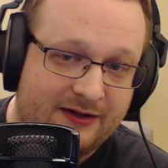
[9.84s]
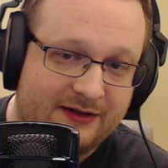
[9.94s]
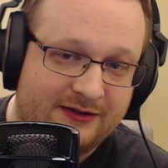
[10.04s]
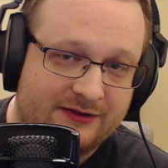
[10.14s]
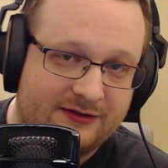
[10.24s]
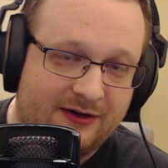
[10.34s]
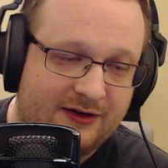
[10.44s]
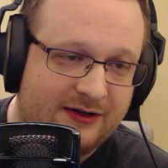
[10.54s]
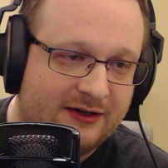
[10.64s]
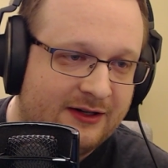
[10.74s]
let's get
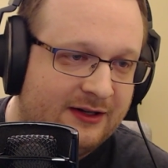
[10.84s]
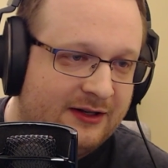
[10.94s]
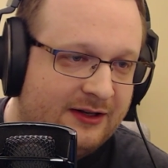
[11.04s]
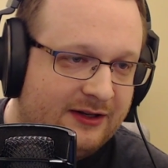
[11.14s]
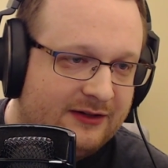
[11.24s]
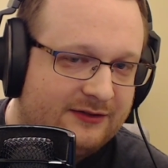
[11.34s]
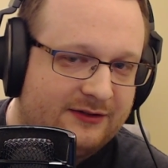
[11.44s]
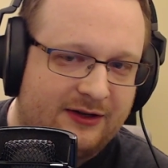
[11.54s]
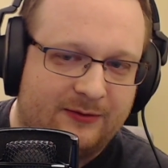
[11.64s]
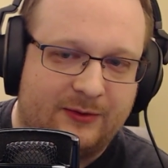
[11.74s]
started.
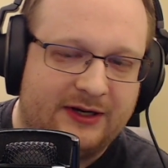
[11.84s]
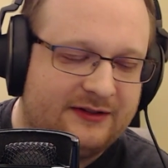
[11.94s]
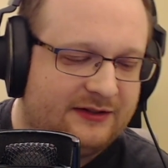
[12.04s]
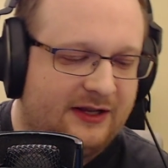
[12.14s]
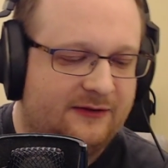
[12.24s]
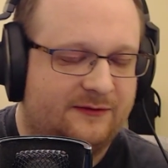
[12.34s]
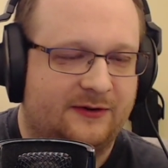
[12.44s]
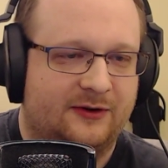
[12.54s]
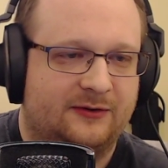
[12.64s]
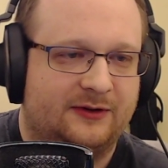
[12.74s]
So what is this
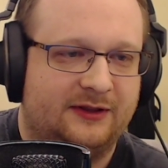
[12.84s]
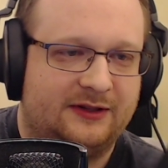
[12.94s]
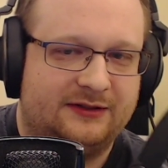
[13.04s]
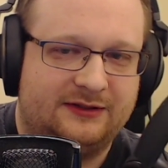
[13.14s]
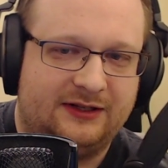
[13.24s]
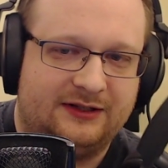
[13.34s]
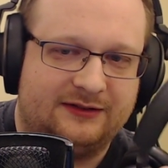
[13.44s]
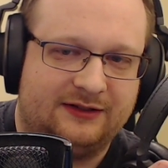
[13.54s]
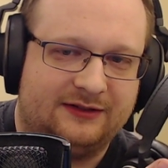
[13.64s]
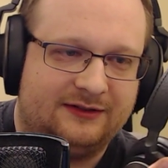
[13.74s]
headphone? This
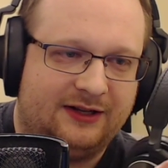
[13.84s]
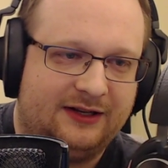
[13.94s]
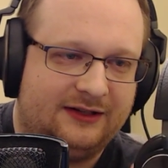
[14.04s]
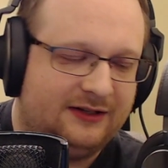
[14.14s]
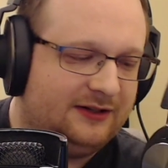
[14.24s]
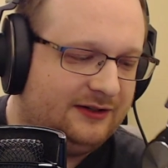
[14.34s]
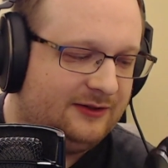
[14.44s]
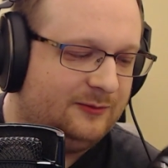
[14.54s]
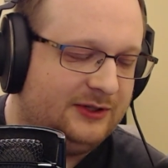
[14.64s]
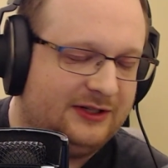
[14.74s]
is intended
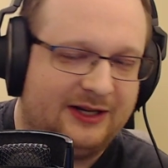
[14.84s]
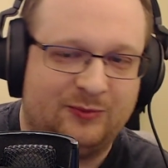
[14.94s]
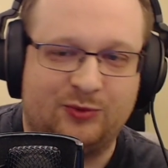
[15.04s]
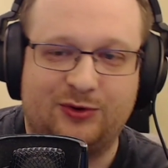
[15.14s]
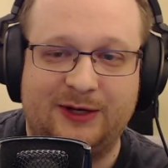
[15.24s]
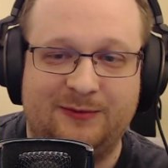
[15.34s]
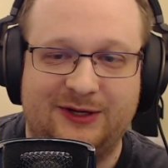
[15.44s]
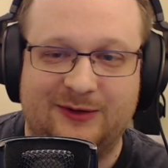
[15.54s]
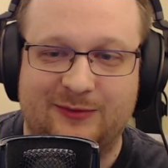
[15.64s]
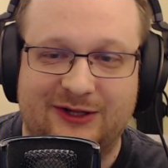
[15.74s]
to be a
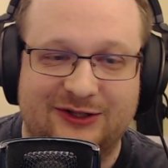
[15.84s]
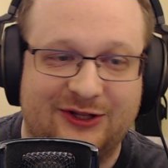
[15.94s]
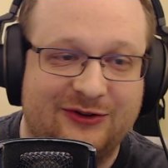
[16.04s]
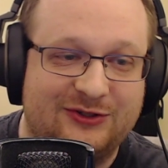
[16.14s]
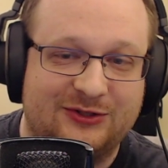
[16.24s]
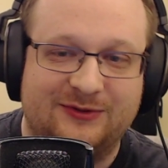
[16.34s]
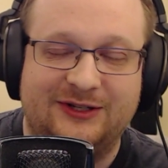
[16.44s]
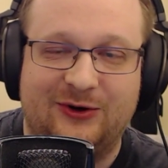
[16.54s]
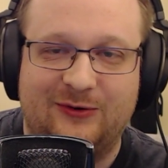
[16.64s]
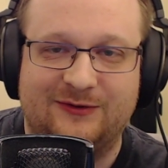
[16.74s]
premium
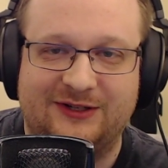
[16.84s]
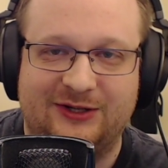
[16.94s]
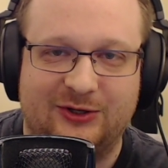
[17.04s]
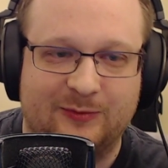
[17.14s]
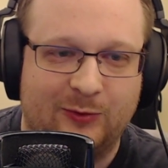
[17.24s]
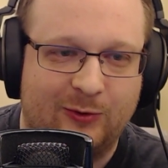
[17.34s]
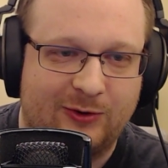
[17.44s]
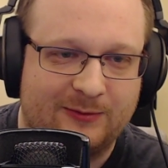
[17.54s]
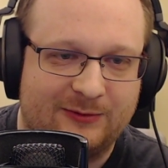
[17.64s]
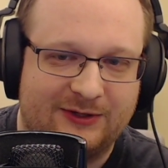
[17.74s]
luxury over-ear
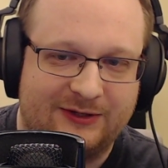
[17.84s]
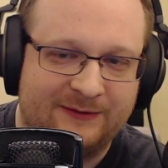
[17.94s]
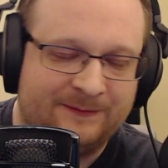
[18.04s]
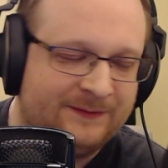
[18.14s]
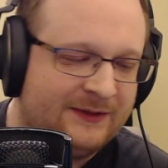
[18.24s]
portable.